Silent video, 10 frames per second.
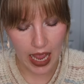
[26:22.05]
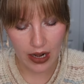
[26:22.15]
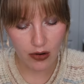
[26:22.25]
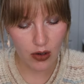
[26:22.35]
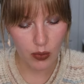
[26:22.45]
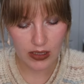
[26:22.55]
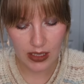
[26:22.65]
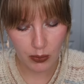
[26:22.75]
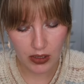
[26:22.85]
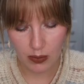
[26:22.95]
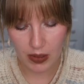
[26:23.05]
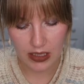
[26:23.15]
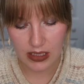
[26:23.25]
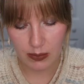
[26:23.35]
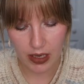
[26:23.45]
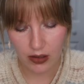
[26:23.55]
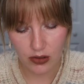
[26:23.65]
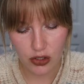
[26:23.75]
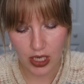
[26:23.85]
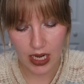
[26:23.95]
I don't know what's up with the Pixie Petal
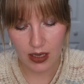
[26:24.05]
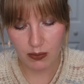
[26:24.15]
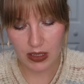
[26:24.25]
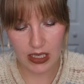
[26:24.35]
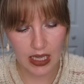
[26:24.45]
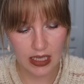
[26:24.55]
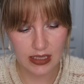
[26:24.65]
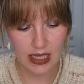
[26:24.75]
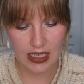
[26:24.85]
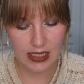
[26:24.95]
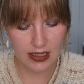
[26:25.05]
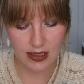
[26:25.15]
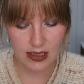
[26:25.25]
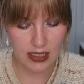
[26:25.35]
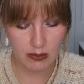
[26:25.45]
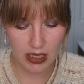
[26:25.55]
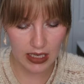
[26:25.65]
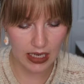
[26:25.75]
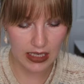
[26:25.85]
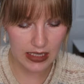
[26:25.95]
shade because it doesn't seem
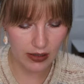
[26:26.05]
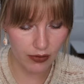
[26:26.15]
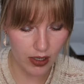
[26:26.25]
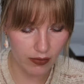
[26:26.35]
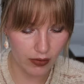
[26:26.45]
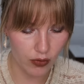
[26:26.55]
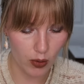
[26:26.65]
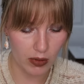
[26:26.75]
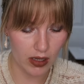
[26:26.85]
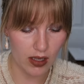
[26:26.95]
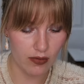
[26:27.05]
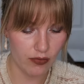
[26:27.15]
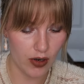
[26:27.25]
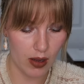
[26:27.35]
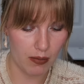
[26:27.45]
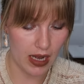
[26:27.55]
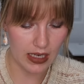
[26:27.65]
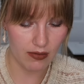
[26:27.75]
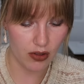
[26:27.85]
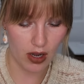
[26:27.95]
like any different of a formula from
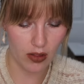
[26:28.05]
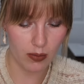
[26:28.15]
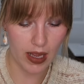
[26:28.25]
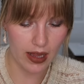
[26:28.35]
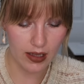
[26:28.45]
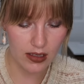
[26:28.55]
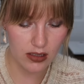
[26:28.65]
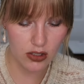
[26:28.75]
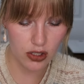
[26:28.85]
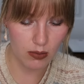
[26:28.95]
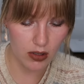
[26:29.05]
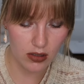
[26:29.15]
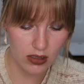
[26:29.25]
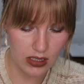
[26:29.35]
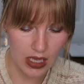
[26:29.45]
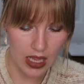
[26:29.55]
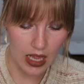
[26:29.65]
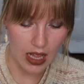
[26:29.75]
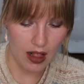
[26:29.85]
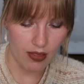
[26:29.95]
any of their other palettes, shimmers.
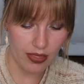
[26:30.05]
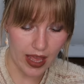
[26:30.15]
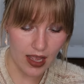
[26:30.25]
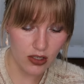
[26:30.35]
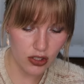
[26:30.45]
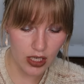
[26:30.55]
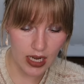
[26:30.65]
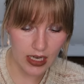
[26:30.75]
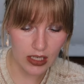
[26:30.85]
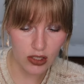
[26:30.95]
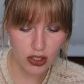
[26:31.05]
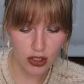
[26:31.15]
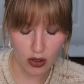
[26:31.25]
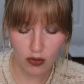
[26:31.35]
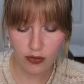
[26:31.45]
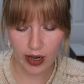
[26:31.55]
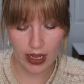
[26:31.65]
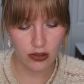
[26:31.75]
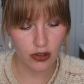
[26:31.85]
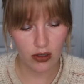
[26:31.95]
That shade is so
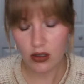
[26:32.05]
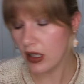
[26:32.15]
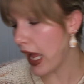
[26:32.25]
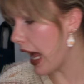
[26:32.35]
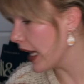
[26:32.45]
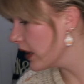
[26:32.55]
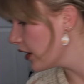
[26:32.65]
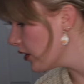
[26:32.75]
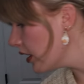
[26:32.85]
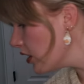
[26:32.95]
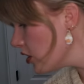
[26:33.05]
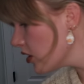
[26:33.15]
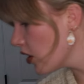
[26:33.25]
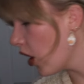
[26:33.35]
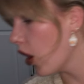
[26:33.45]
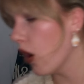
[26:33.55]
fragile. I literally just